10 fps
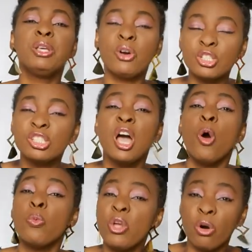Because
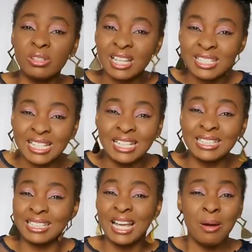we
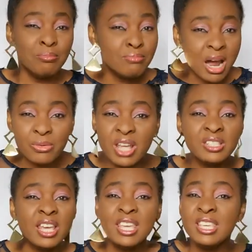understand that
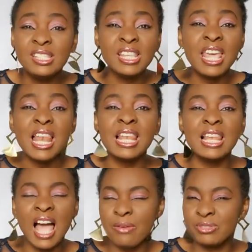marriage is a
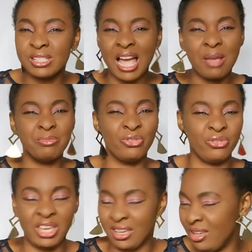lifetime
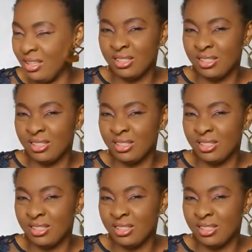thing.